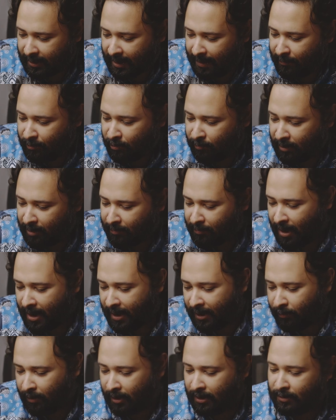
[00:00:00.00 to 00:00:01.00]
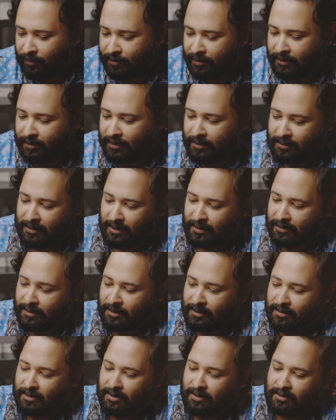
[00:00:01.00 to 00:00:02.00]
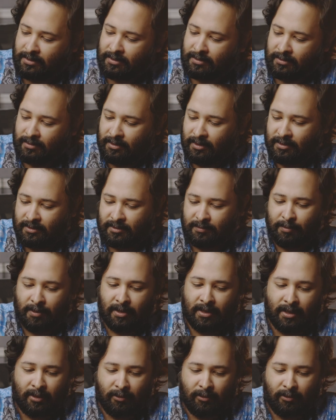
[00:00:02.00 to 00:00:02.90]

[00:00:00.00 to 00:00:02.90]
uh, came to my mind while using this lens is its its